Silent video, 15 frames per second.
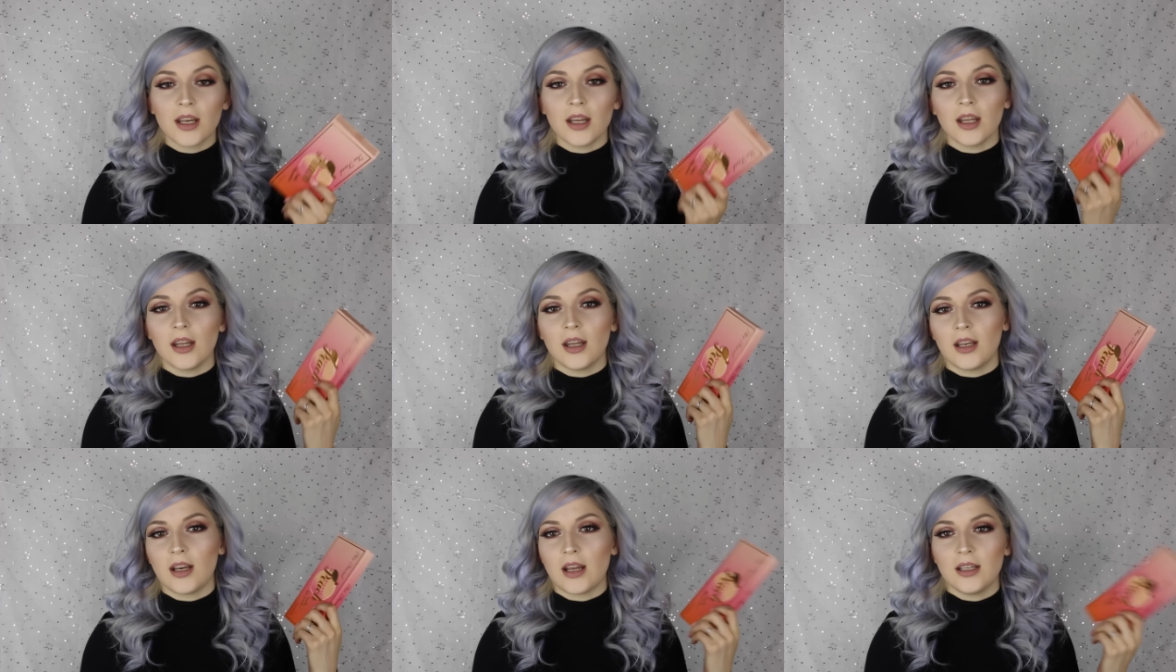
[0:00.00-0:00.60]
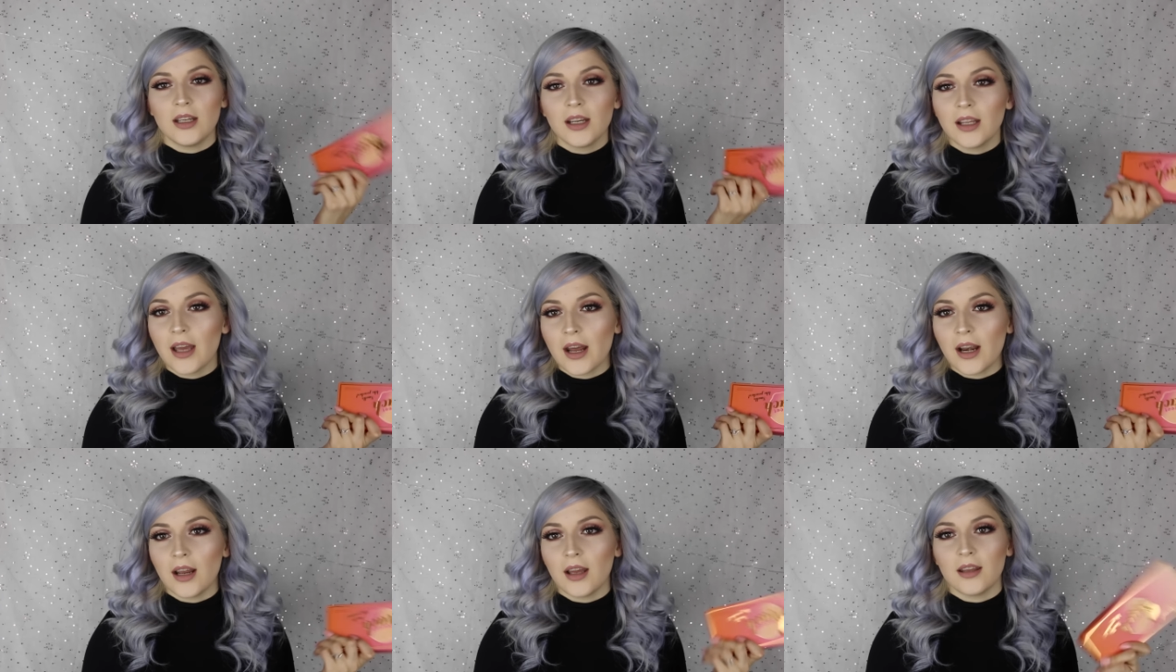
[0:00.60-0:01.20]
and then I didn't
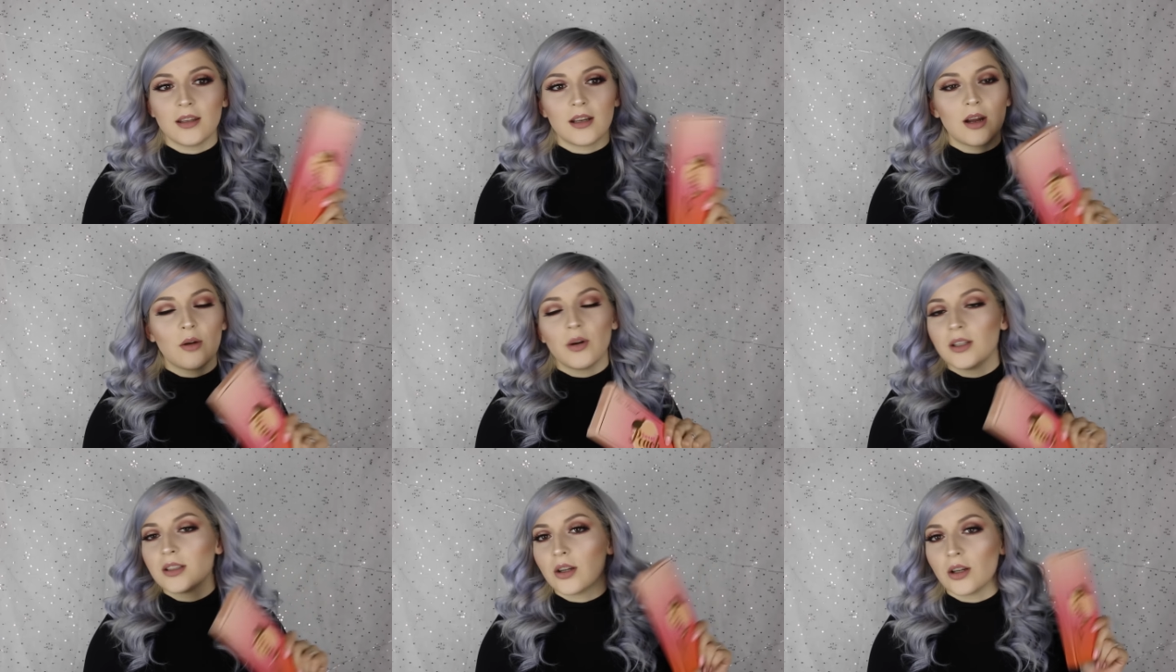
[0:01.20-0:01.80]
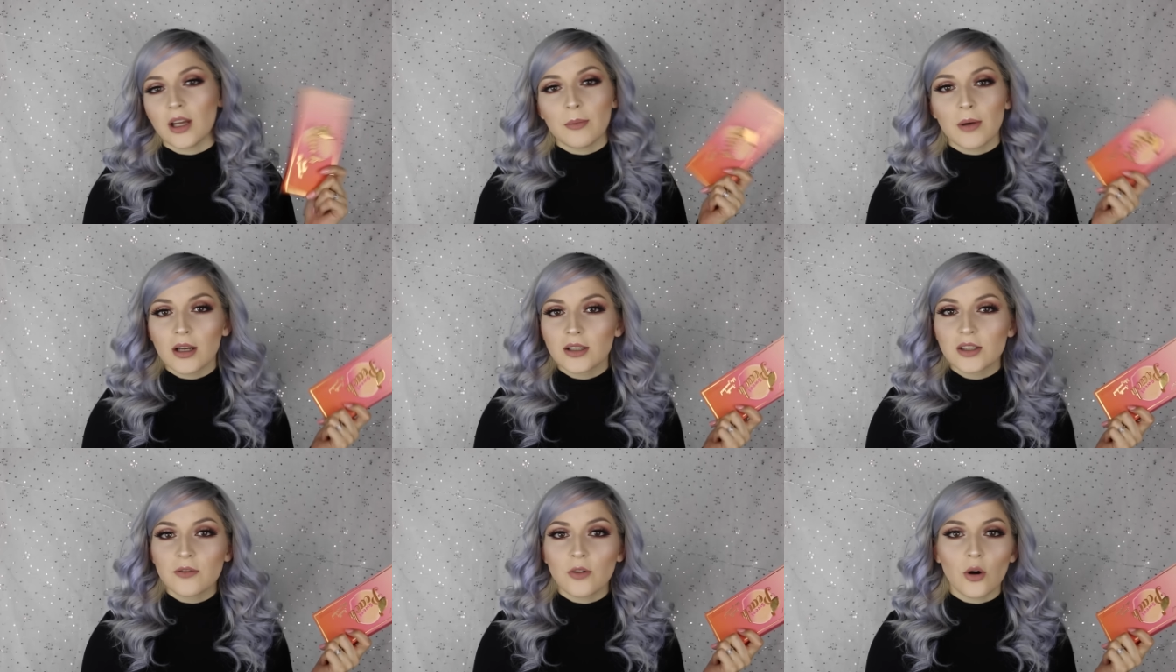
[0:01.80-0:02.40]
get it, and then I waited till it came out
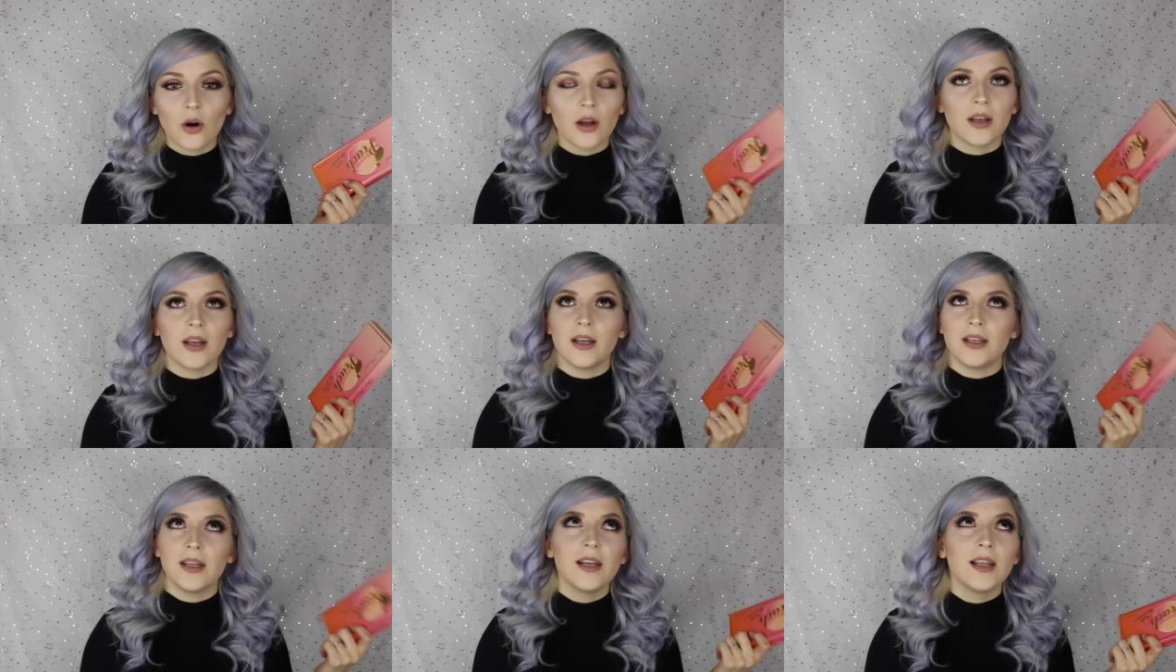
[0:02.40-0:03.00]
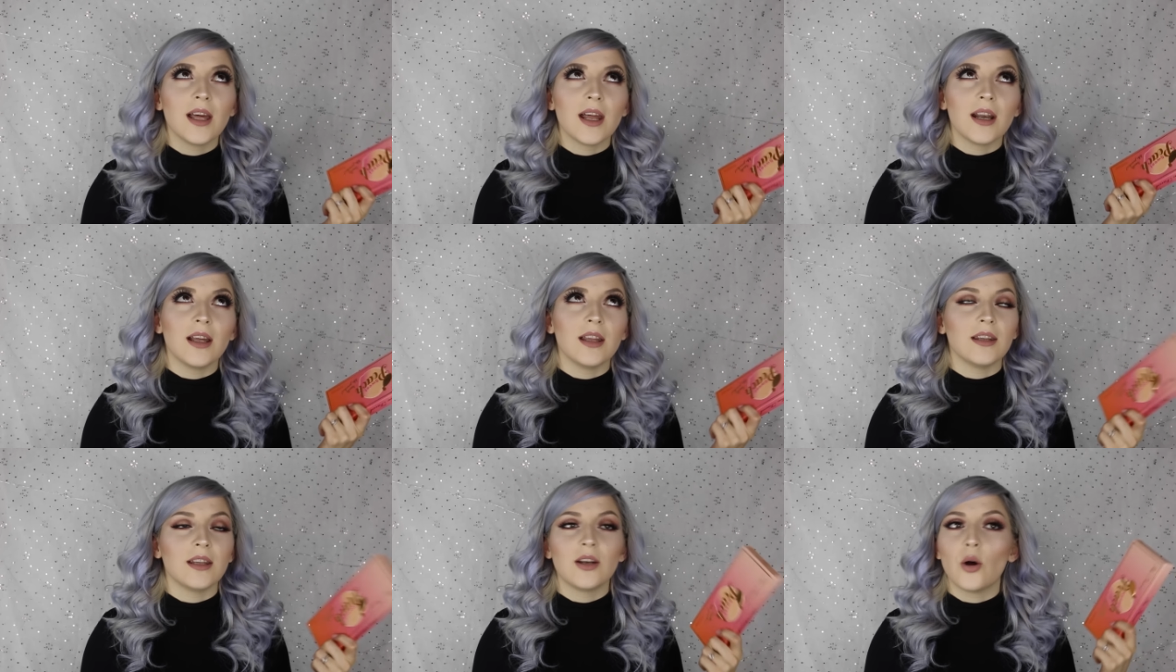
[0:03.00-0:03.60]
of Sephora, and I didn't get it,
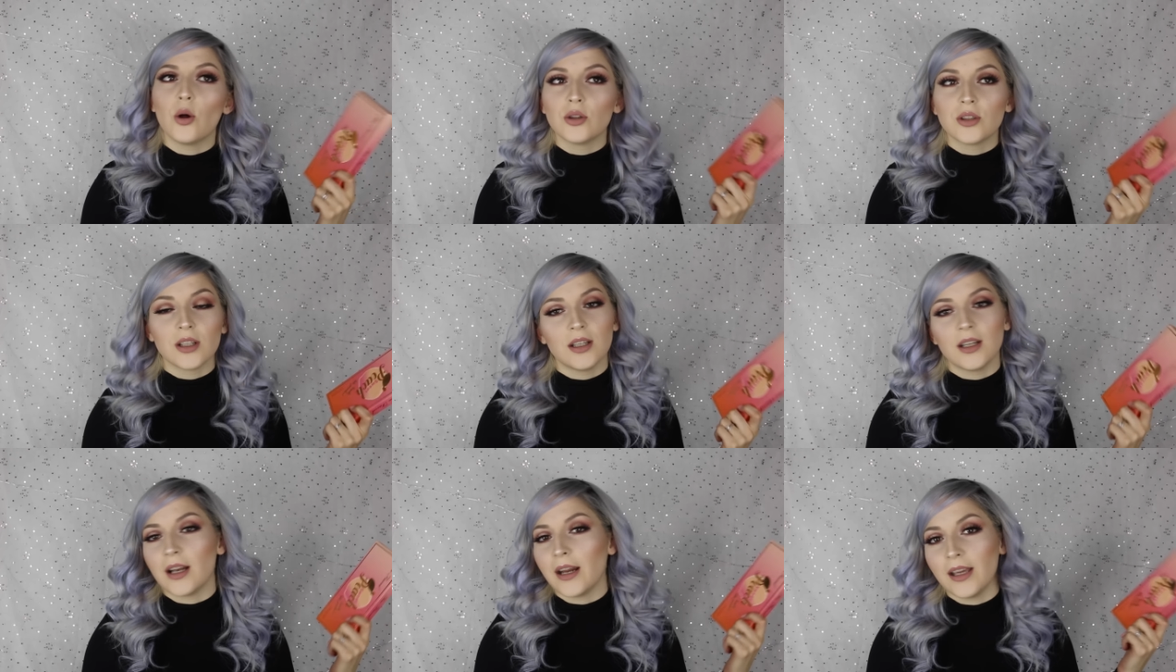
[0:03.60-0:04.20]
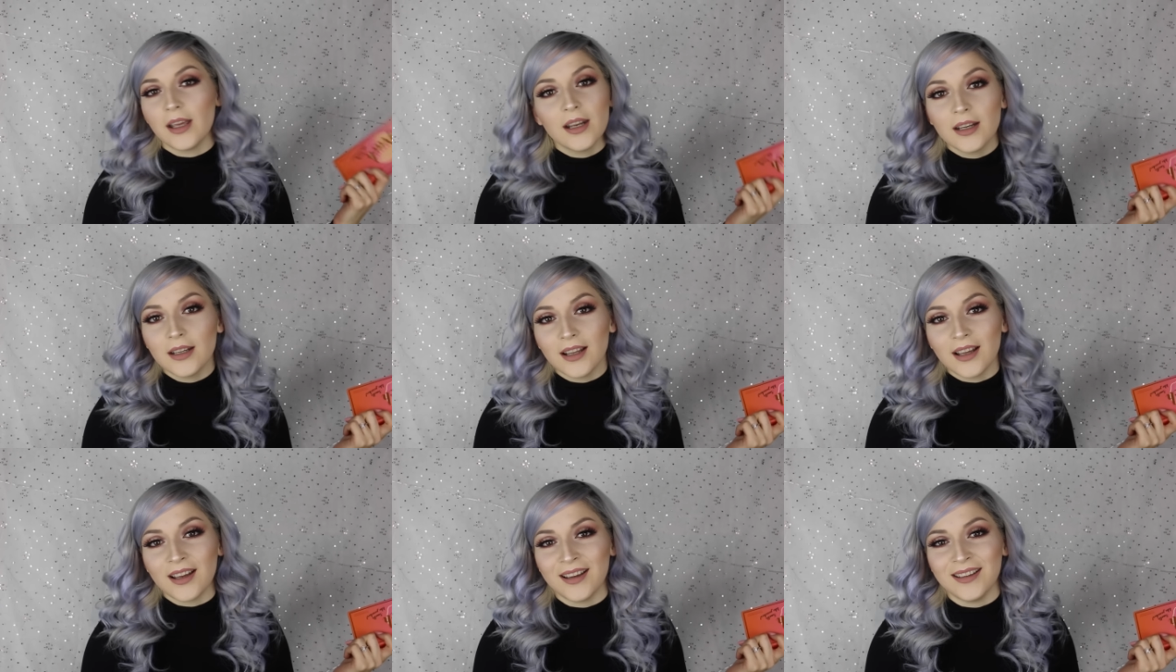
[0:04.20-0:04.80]
and then Ulta, and then I get it,
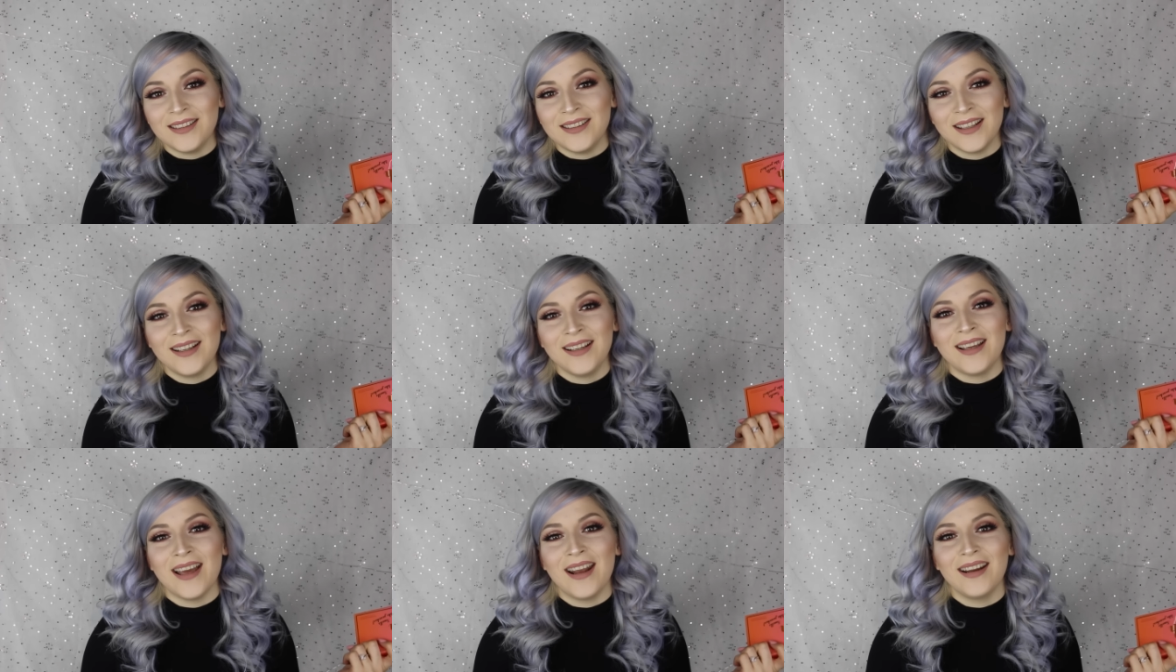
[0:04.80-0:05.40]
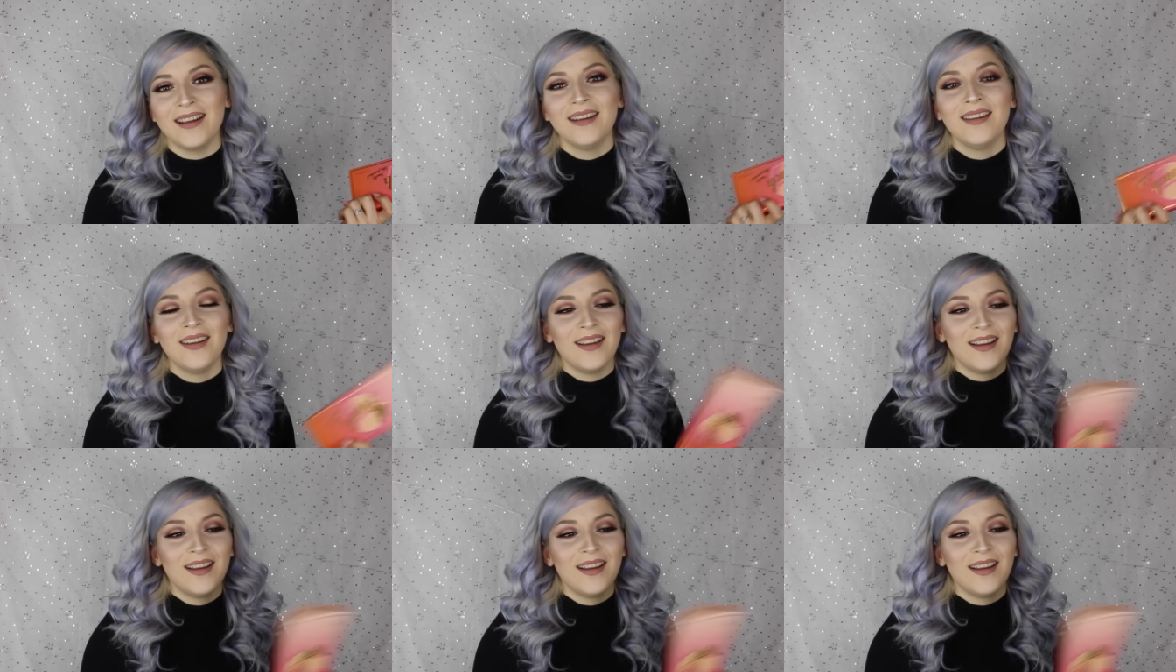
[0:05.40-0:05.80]
I didn't get it.